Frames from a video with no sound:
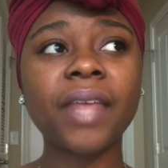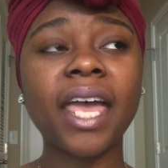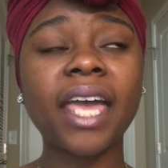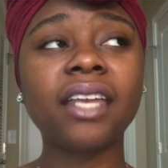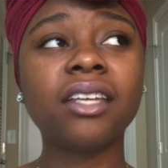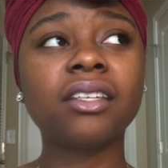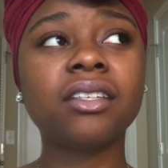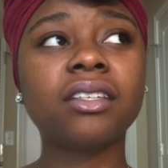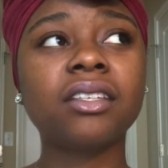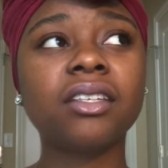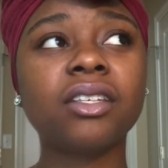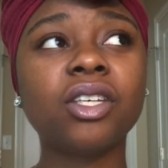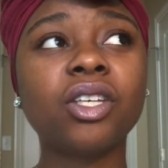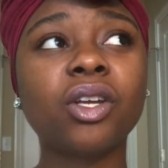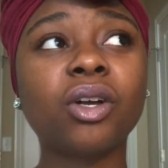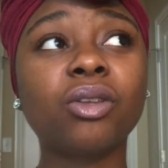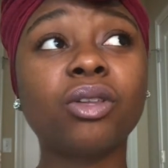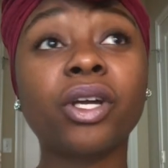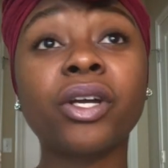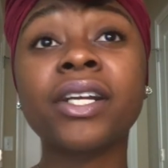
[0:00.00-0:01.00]
and, you
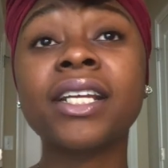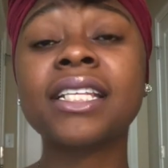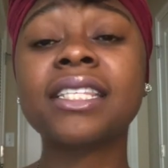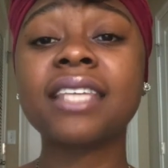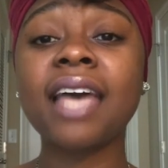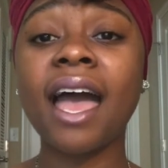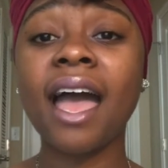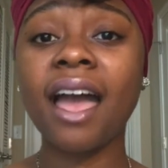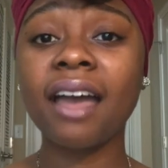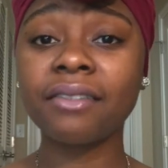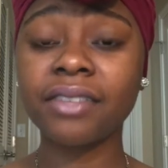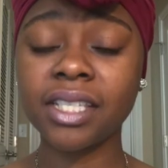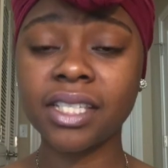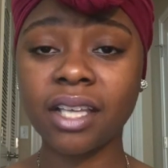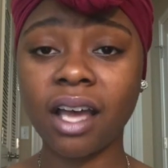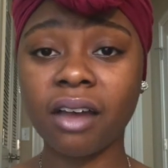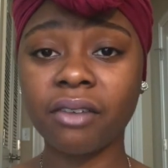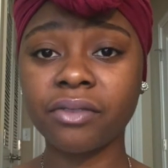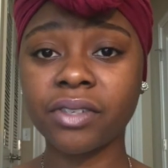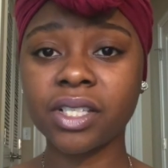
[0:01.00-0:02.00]
know, learning to have these
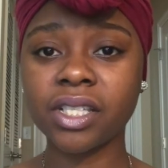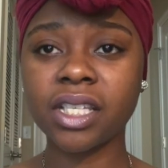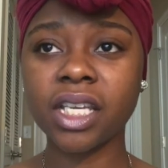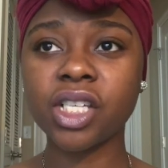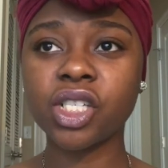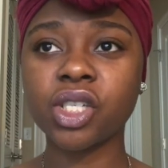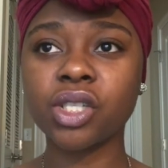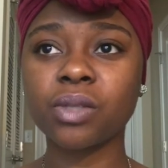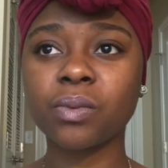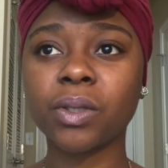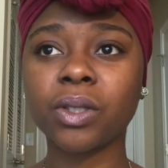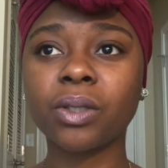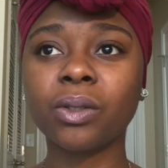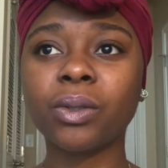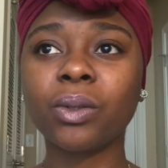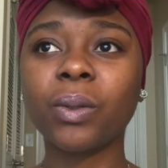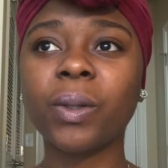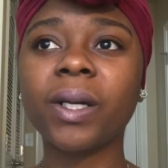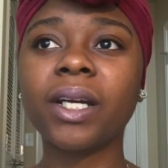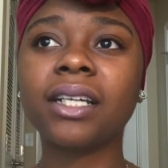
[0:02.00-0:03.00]
conversations with the
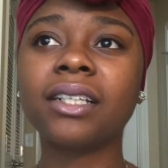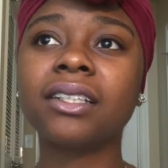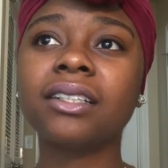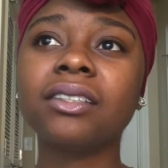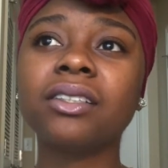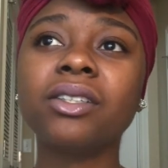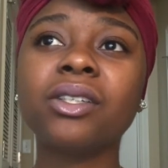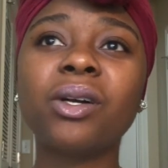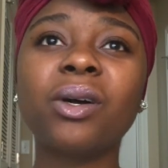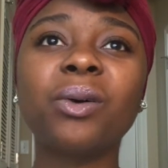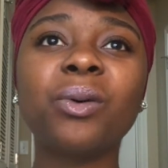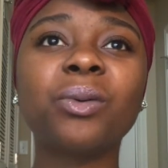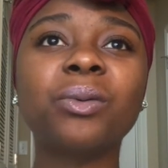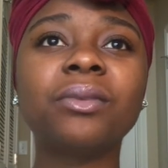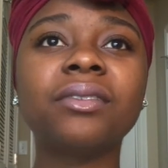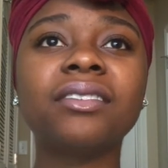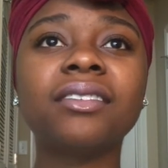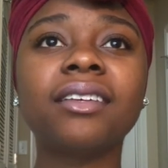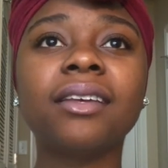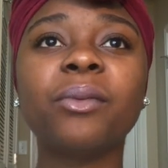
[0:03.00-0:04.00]
Lord, you
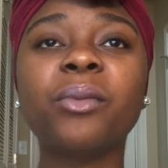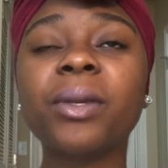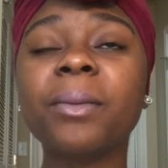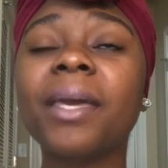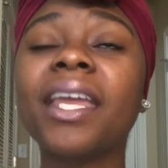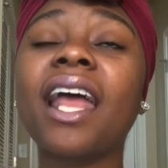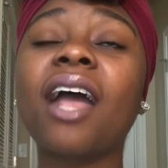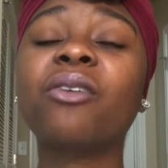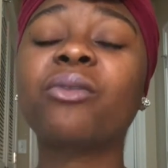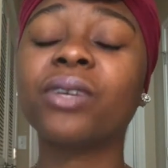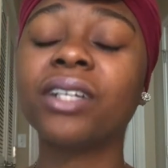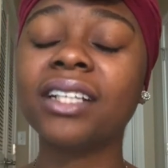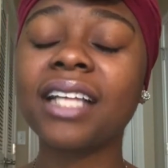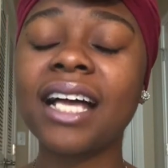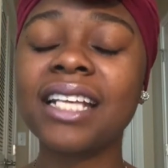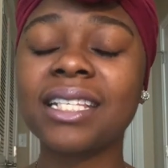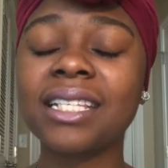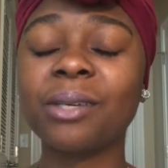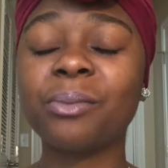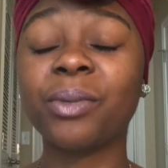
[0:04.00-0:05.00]
know, we may not
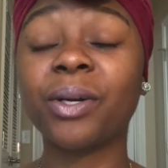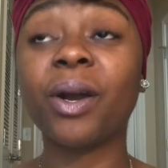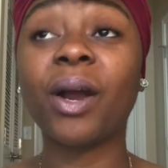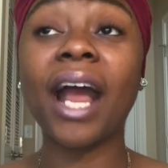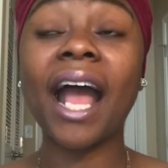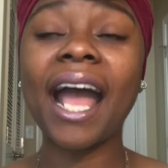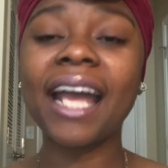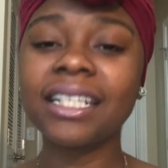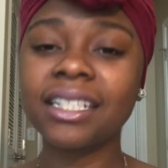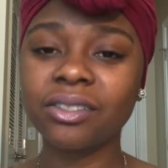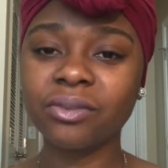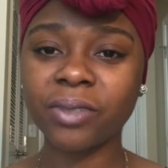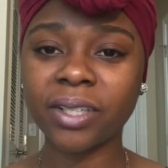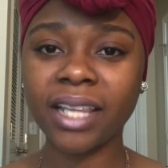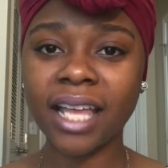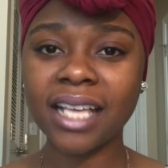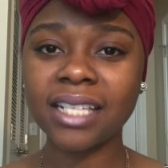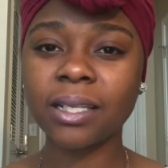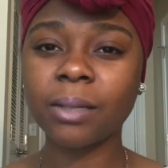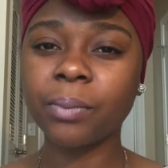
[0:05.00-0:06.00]
realize it, but, or I didn't
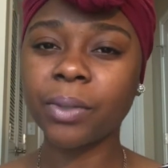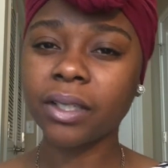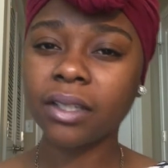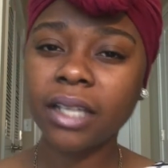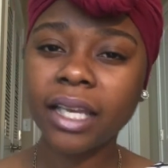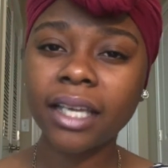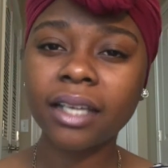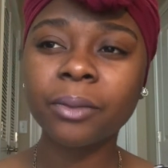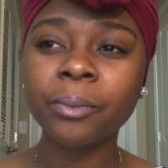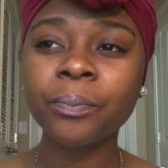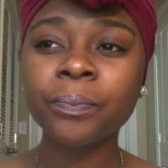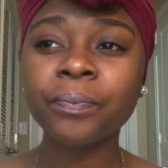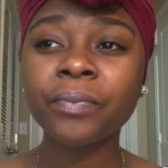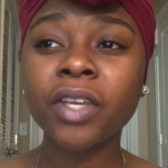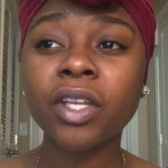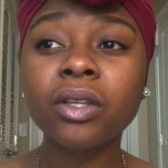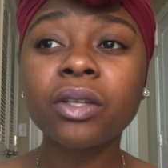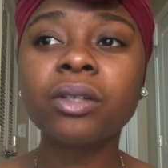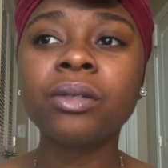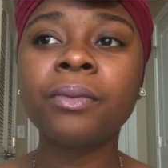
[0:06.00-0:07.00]
realize it, but like
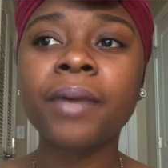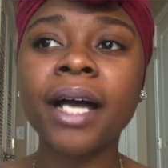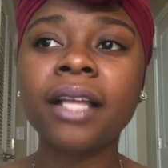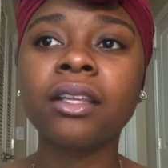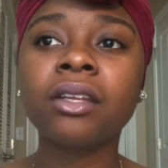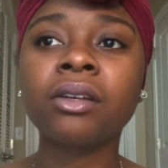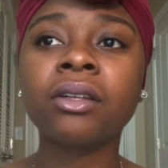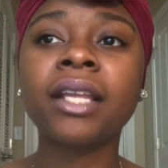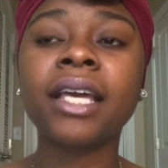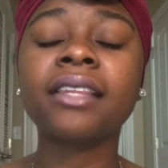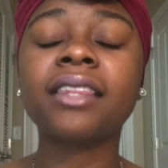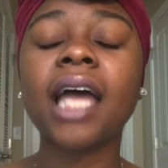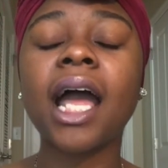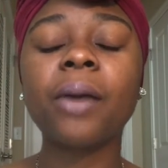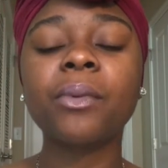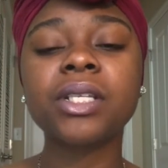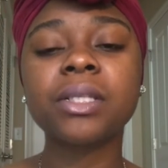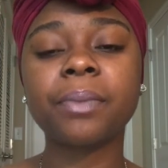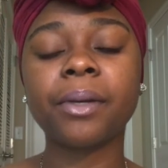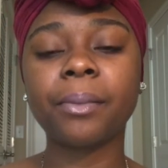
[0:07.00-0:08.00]
little by little, like
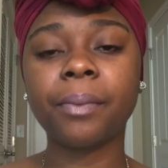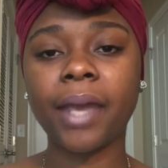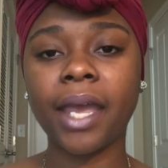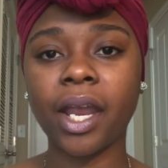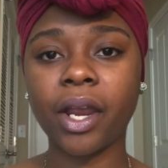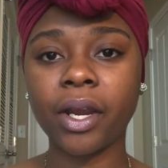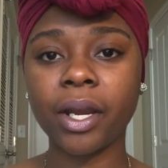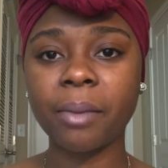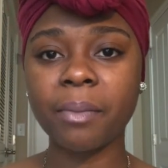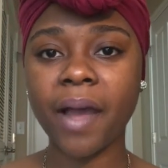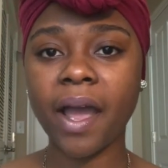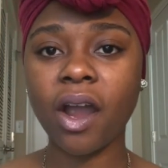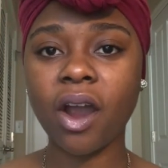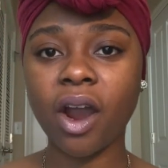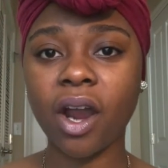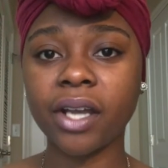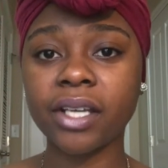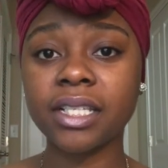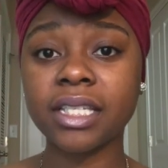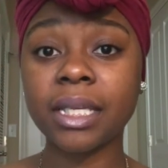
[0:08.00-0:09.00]
that was preparing my
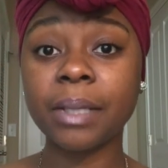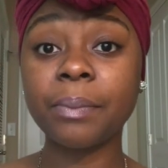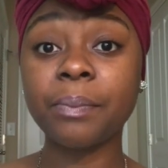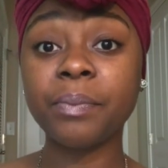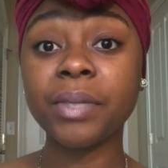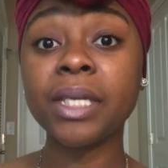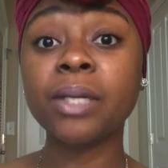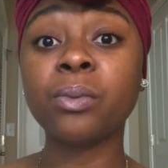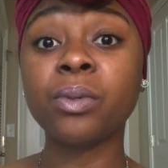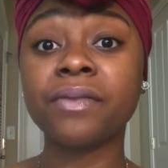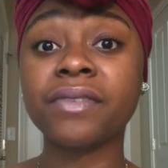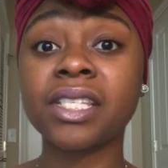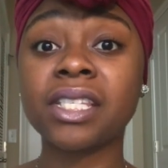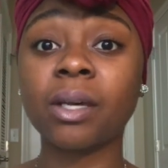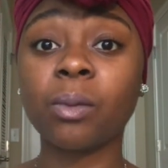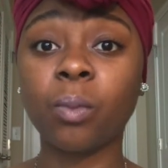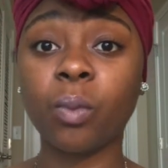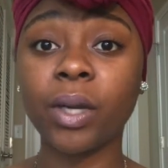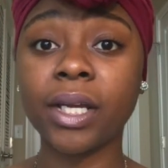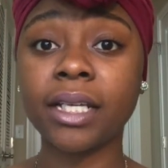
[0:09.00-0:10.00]
heart to be with
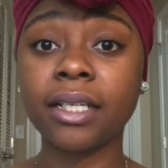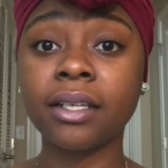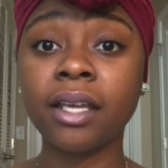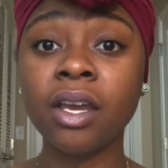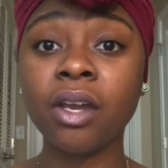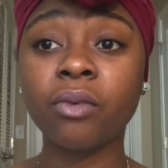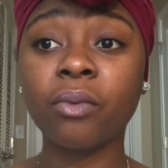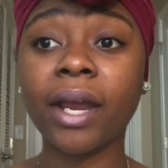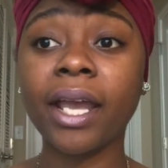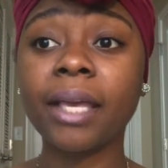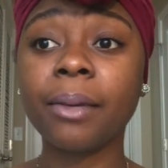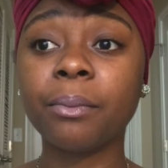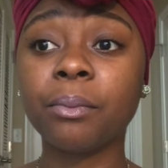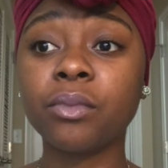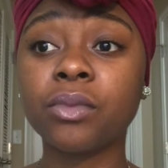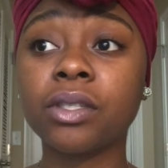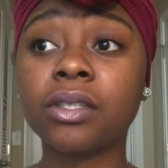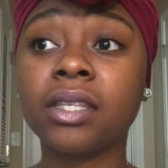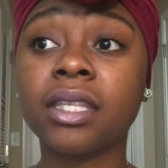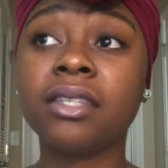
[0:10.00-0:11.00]
someone,
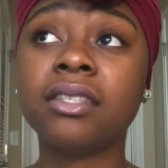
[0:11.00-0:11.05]
right?